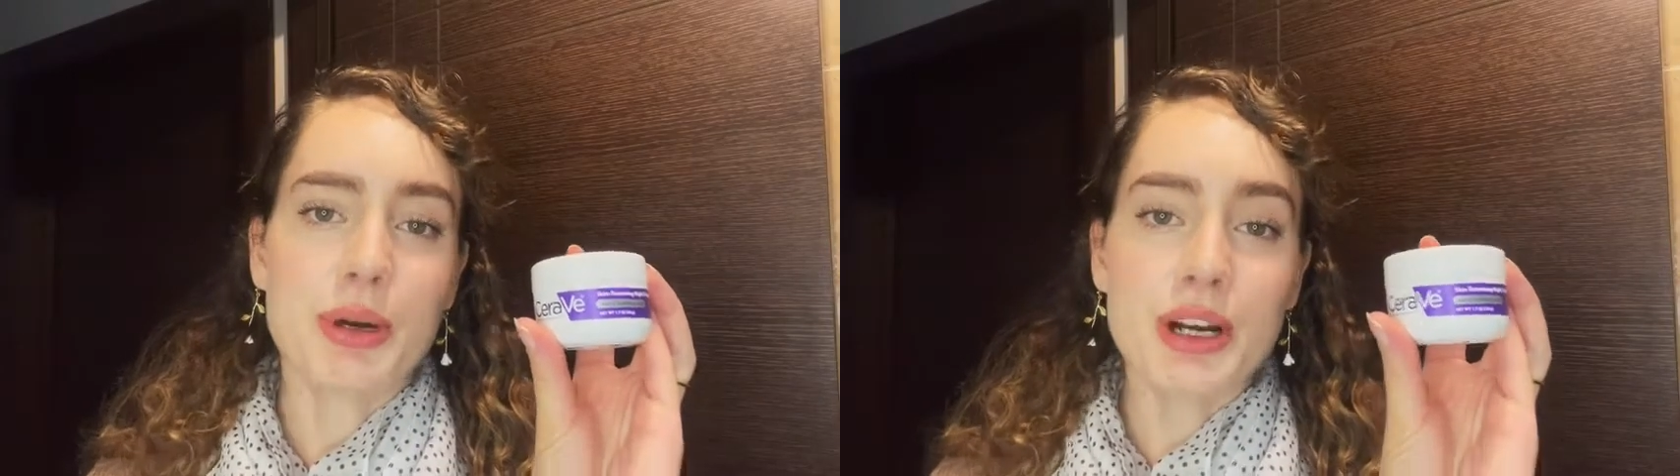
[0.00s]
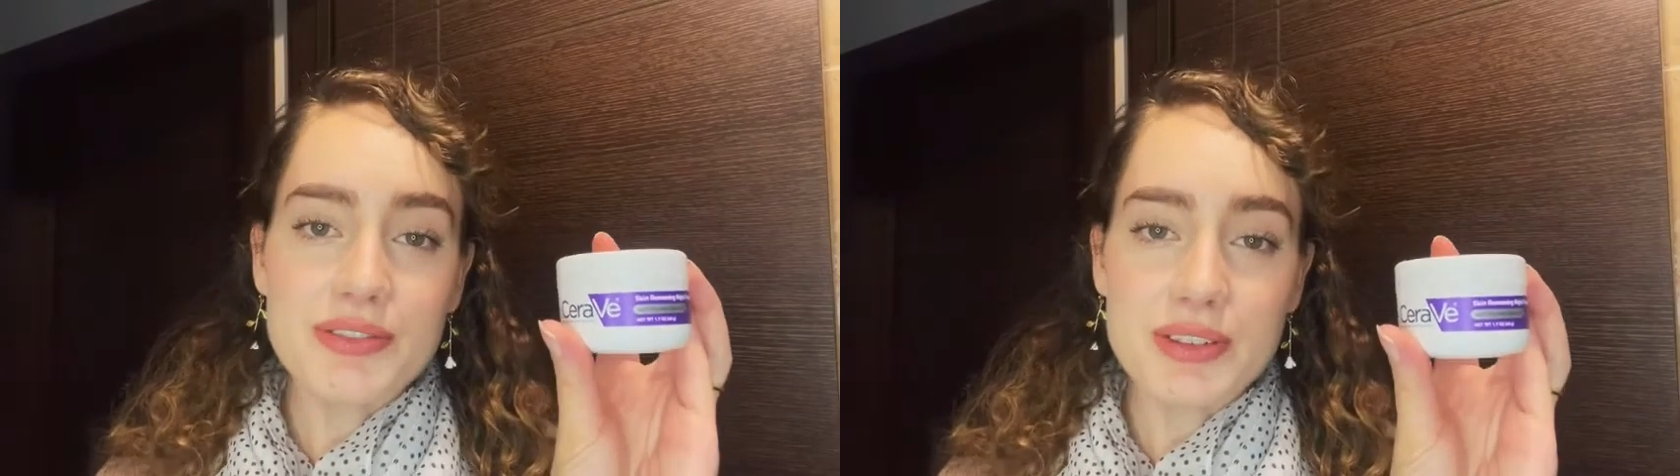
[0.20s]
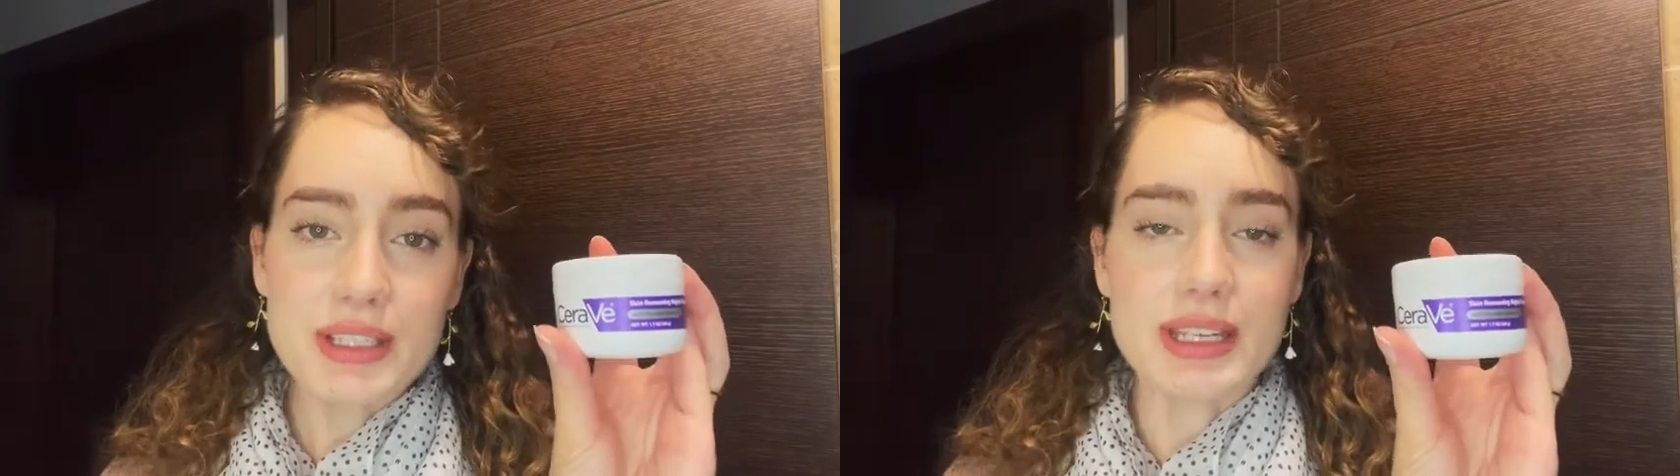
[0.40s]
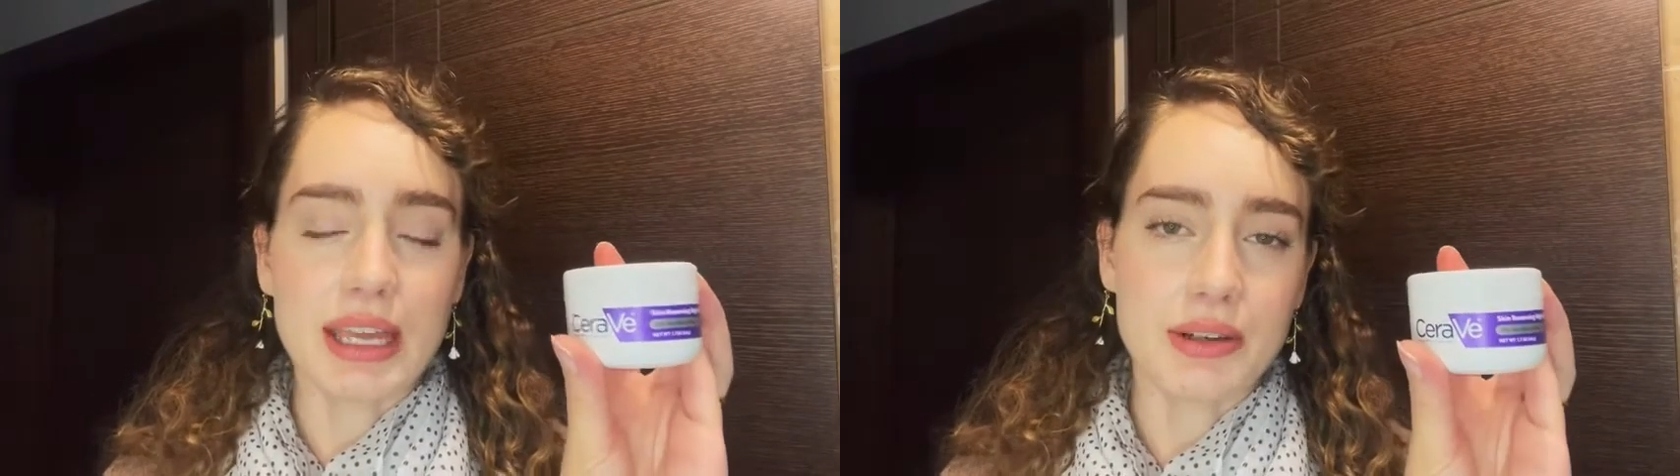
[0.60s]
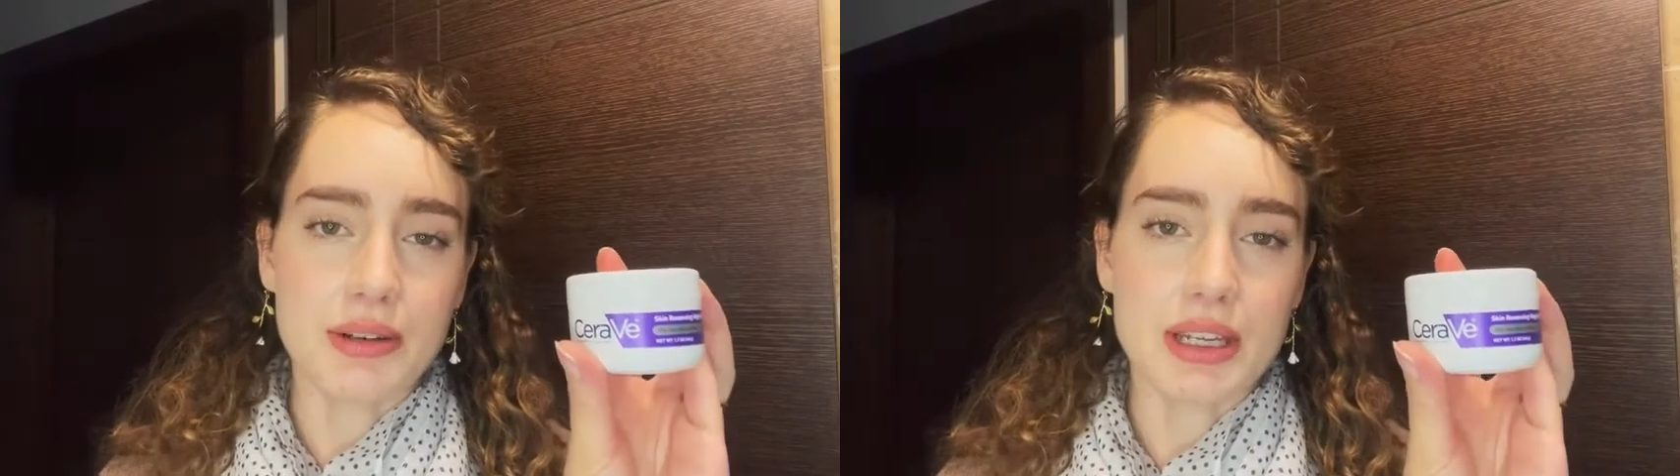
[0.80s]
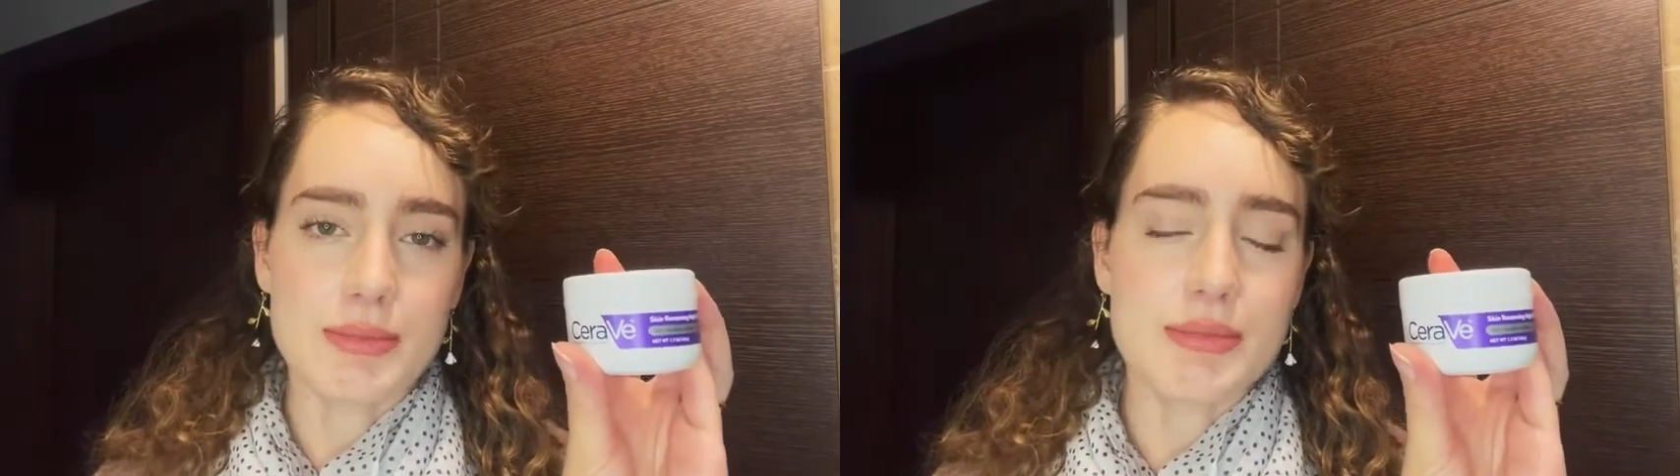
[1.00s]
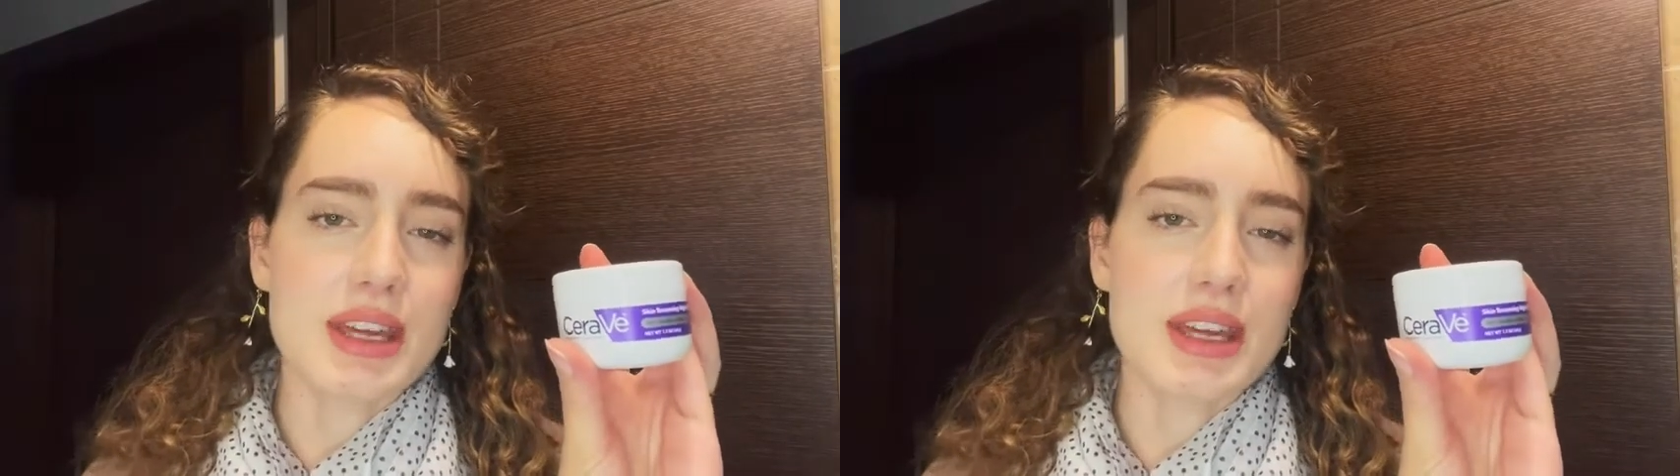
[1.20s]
perfect night cream